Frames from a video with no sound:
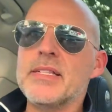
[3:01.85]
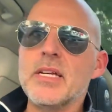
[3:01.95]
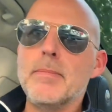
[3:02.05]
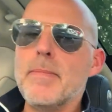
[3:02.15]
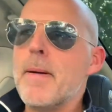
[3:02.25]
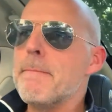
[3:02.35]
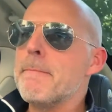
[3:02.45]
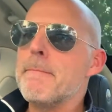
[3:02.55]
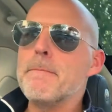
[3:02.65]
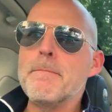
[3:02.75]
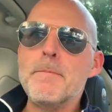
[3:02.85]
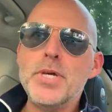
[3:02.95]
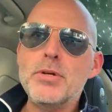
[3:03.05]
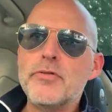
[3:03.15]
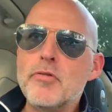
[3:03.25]
some
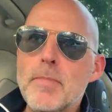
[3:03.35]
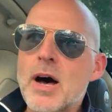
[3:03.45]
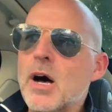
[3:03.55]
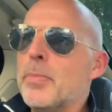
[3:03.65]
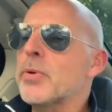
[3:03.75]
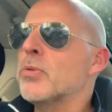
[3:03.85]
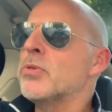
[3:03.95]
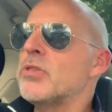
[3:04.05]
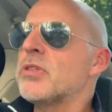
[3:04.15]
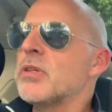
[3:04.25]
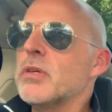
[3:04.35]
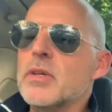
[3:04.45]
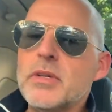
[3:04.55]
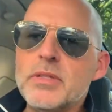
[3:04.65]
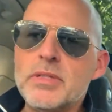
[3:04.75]
beautiful marbles,
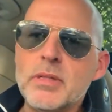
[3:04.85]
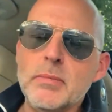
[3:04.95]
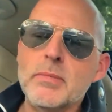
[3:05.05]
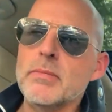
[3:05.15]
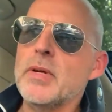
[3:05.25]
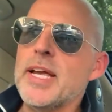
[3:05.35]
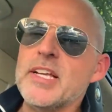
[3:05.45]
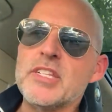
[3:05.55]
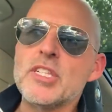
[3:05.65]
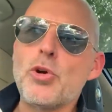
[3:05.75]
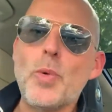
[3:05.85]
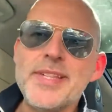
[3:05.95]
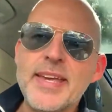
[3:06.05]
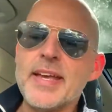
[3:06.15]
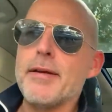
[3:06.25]
some
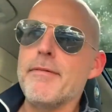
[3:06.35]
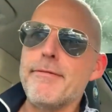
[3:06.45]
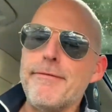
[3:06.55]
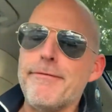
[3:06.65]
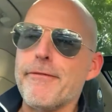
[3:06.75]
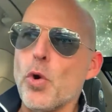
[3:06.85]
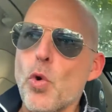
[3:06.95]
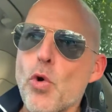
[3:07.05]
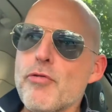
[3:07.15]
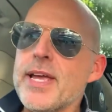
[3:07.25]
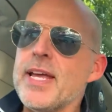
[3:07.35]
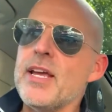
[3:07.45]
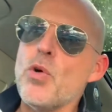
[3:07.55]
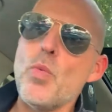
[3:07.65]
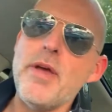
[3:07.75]
exquisite
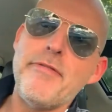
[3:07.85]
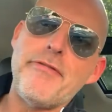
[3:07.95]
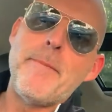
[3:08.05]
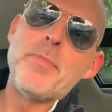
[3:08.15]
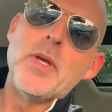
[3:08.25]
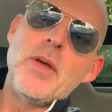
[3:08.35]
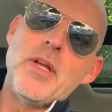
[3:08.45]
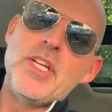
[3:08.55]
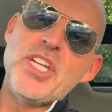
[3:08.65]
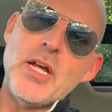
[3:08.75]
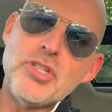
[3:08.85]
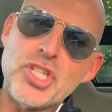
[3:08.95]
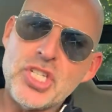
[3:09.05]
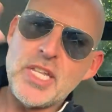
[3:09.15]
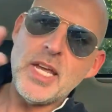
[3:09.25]
flooring with, you know,
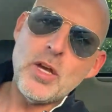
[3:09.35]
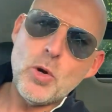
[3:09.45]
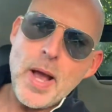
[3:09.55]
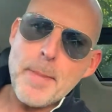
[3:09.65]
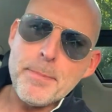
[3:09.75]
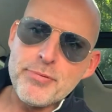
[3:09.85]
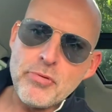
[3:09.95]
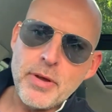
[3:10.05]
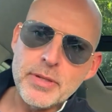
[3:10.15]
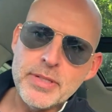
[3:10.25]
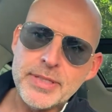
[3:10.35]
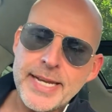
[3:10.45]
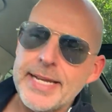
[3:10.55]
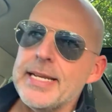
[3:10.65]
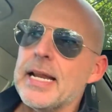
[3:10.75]
steel and bronze
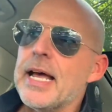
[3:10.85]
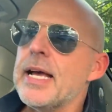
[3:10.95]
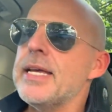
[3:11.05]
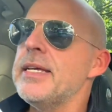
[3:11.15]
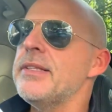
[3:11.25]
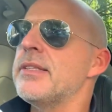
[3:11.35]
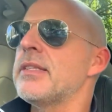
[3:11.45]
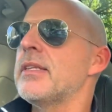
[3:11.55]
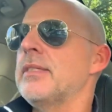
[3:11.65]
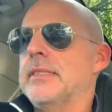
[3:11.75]
inlays,